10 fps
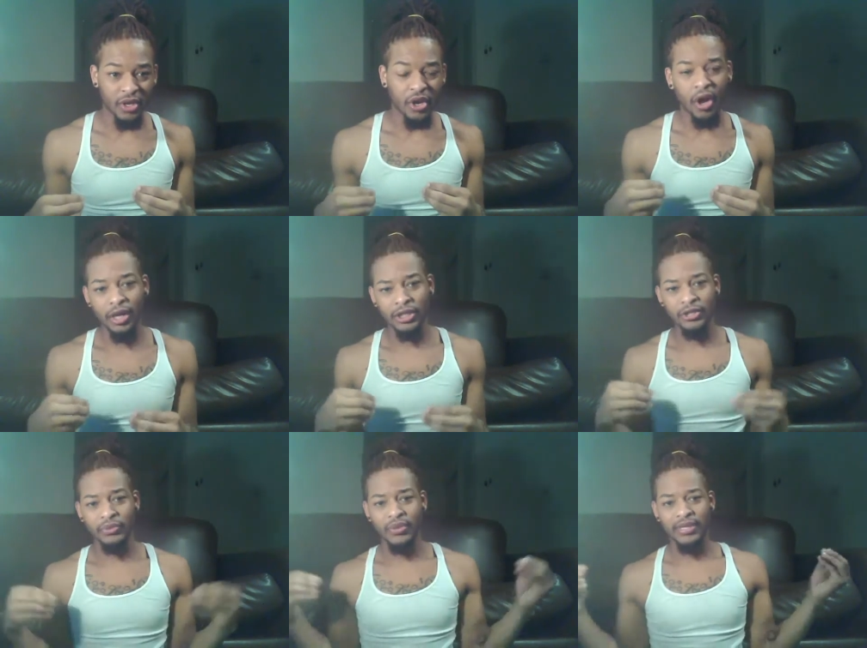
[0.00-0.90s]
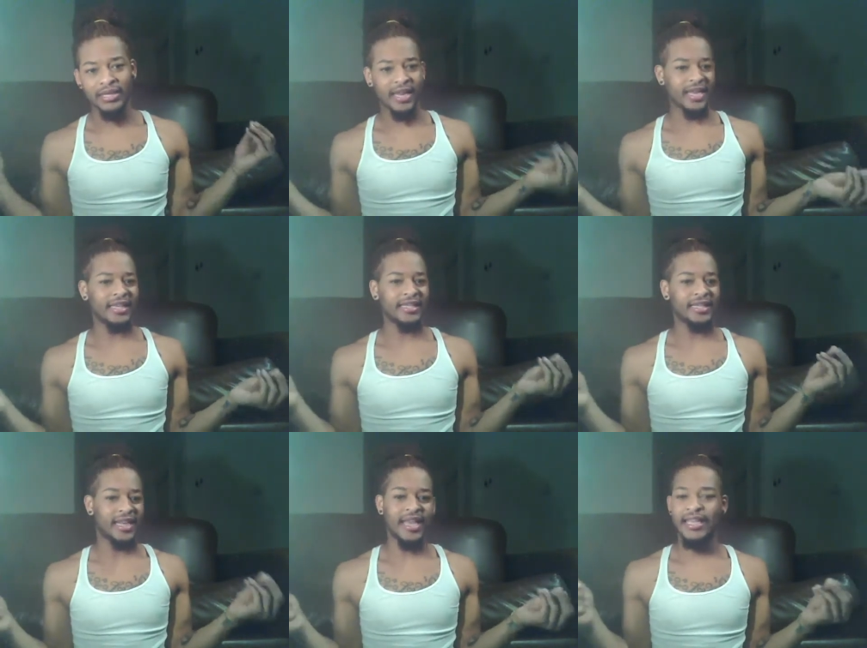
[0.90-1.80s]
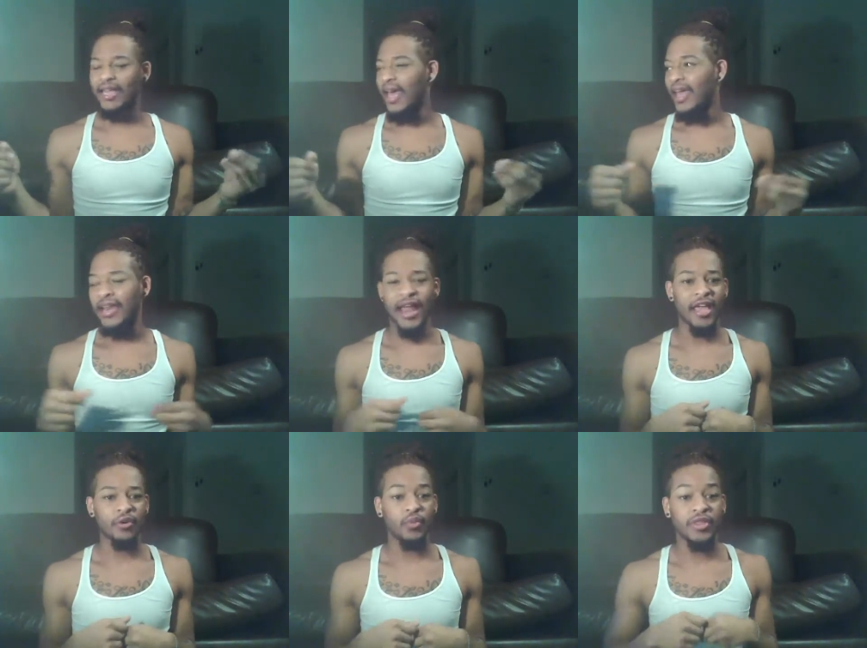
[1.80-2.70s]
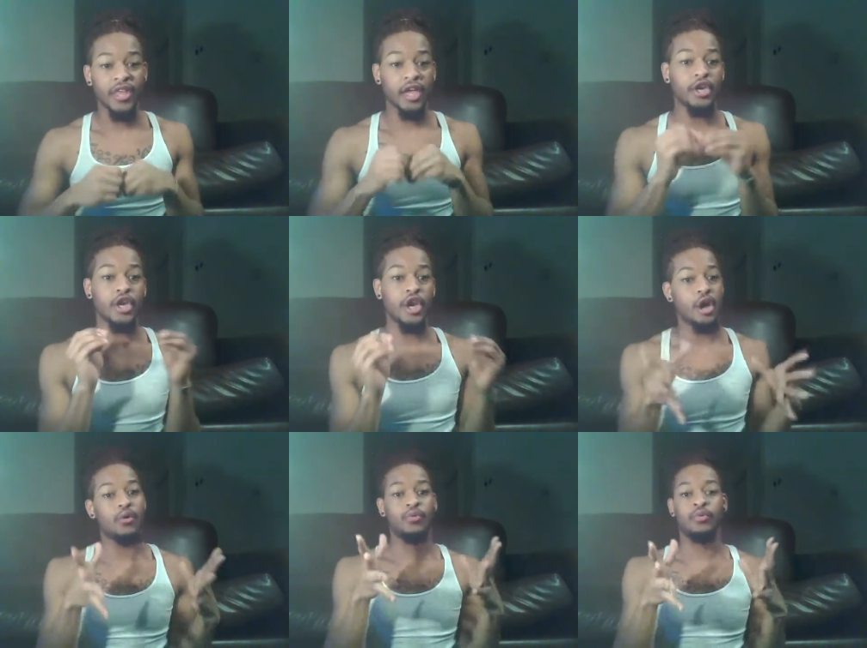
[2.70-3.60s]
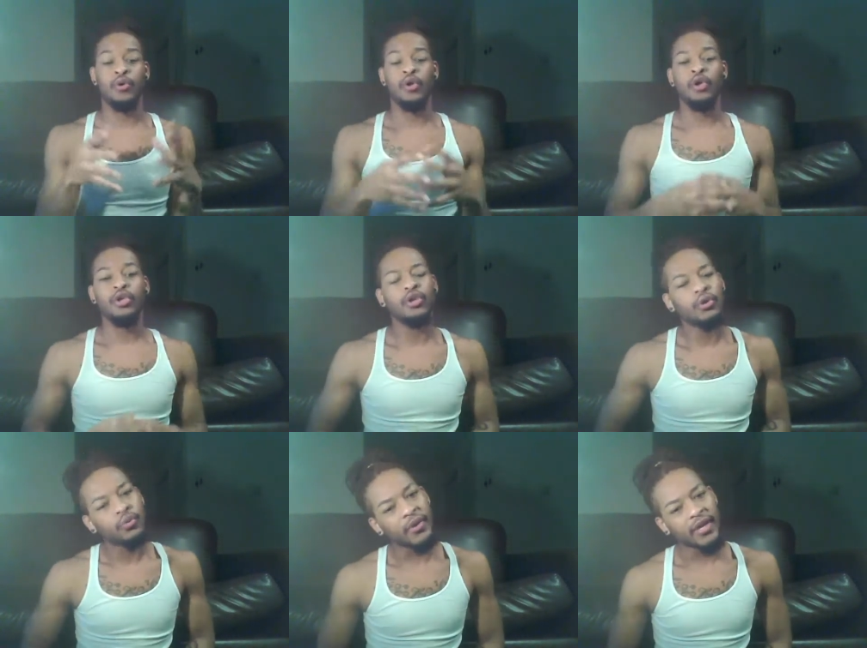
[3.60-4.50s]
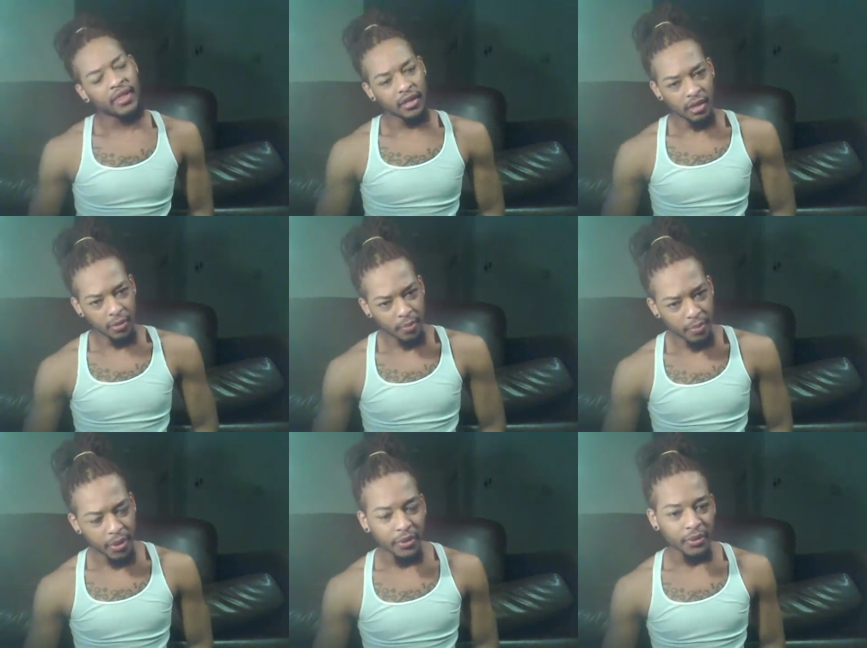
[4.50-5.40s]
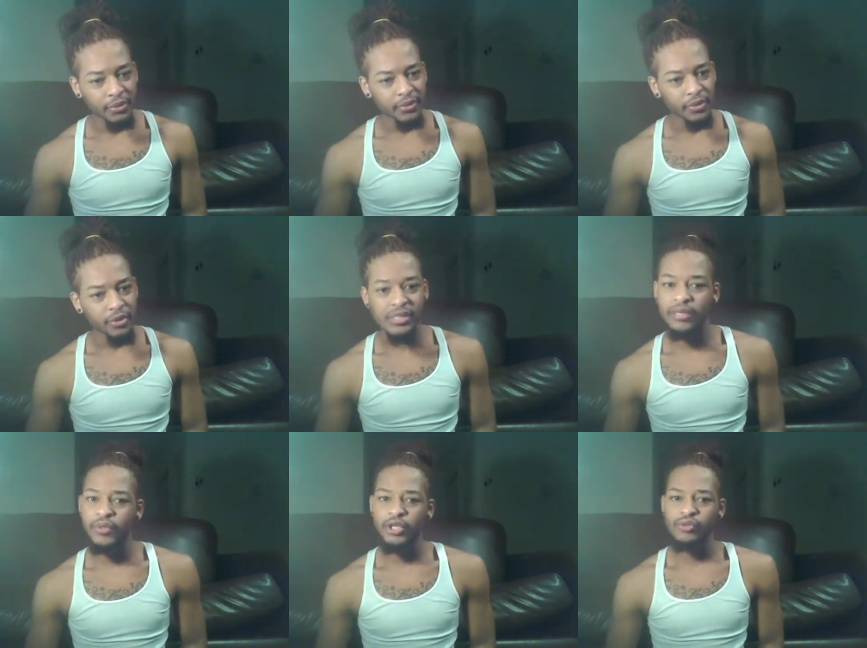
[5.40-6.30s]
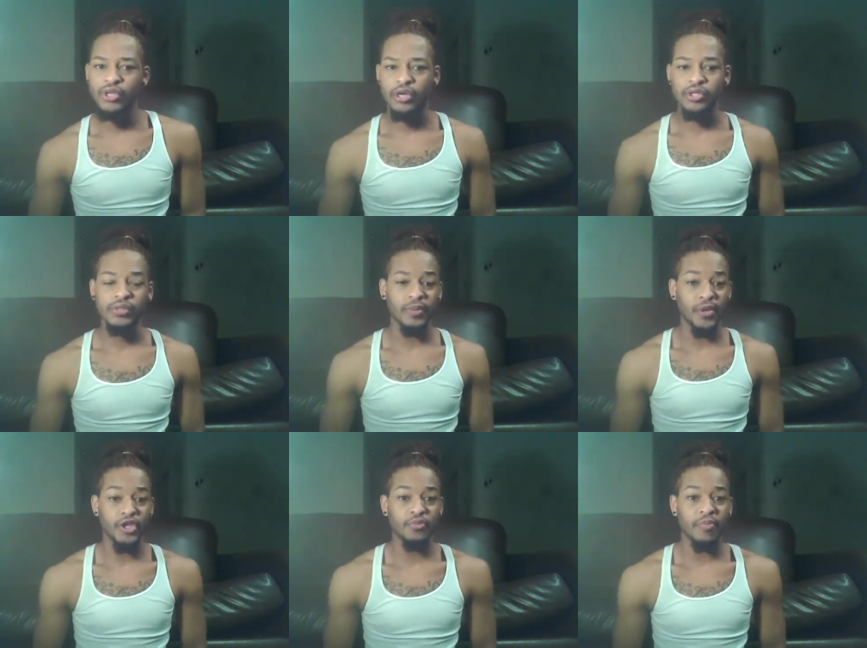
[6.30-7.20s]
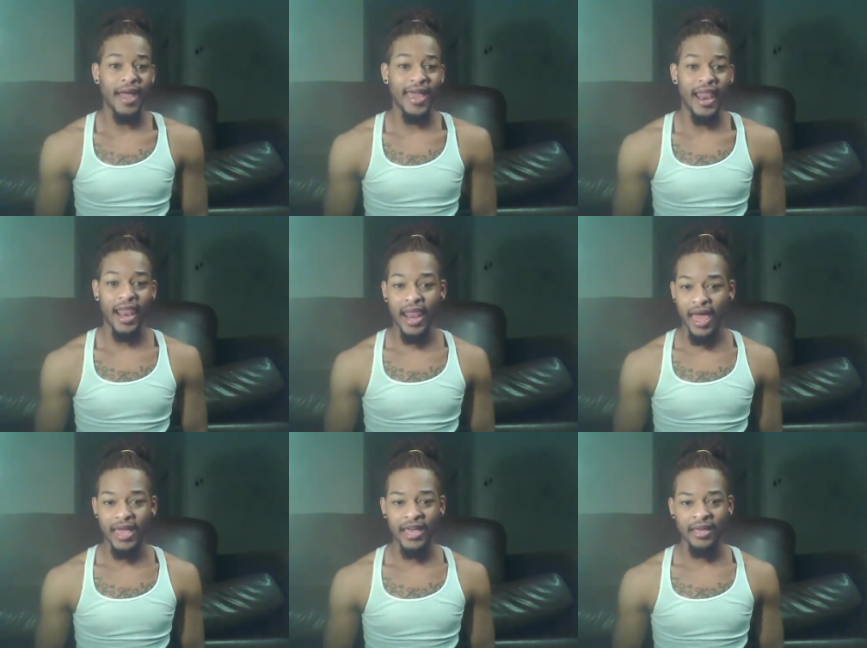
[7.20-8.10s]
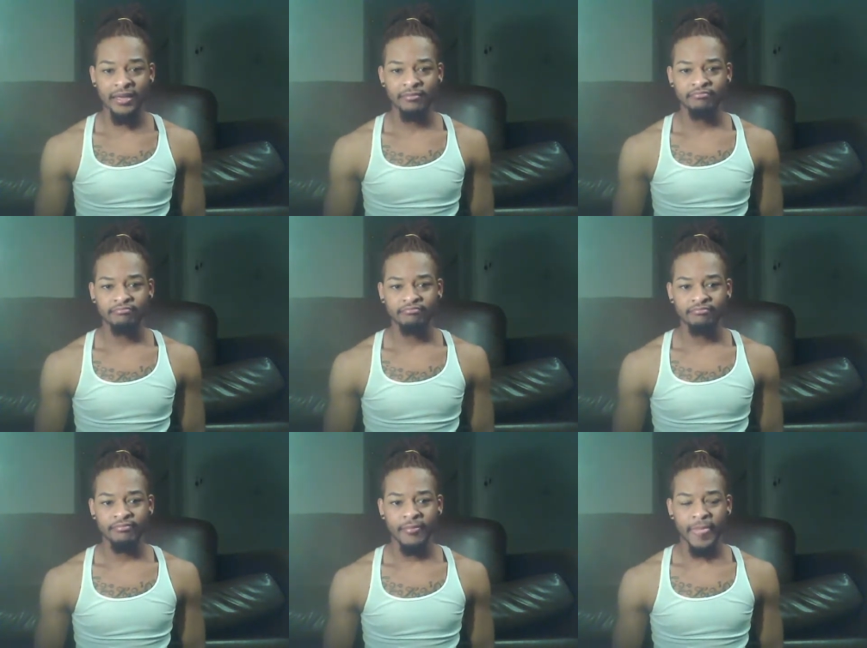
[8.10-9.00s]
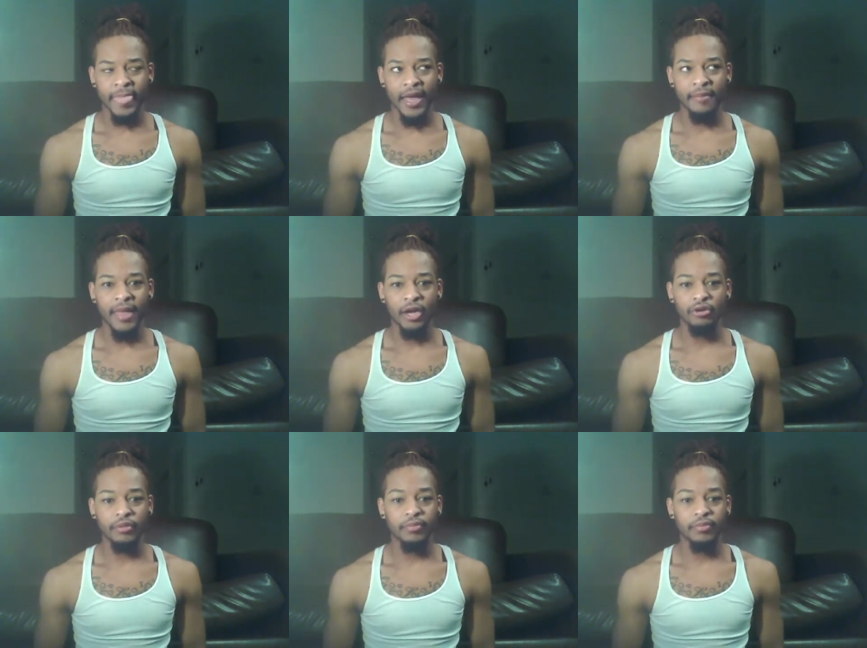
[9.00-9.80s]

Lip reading: calling you late at night when they know you're with your boo or someone you talk to, someone you might like. I'm not gonna